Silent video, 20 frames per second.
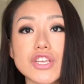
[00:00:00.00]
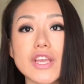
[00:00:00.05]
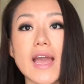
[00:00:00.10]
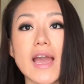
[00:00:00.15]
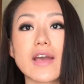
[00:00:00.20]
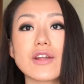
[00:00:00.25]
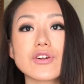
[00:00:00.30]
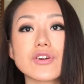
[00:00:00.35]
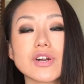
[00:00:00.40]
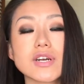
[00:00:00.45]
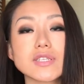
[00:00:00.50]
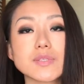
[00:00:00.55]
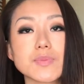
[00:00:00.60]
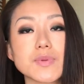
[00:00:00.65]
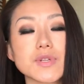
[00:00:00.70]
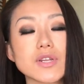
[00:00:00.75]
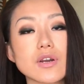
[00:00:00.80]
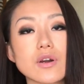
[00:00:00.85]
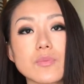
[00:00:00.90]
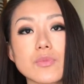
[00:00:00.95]
She had her
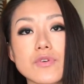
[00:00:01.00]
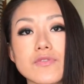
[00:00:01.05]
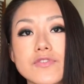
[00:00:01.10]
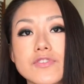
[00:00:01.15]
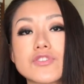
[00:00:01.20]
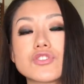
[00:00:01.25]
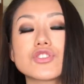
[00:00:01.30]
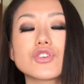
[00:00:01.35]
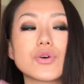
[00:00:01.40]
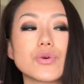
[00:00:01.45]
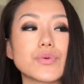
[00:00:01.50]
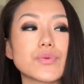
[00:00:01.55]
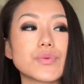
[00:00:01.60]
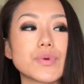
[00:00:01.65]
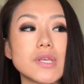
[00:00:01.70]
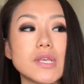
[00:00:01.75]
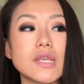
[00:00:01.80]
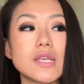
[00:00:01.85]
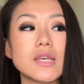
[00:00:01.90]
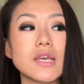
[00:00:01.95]
husband come over, so
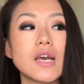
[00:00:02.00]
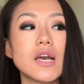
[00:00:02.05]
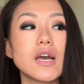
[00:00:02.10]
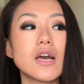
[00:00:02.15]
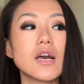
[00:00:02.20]
we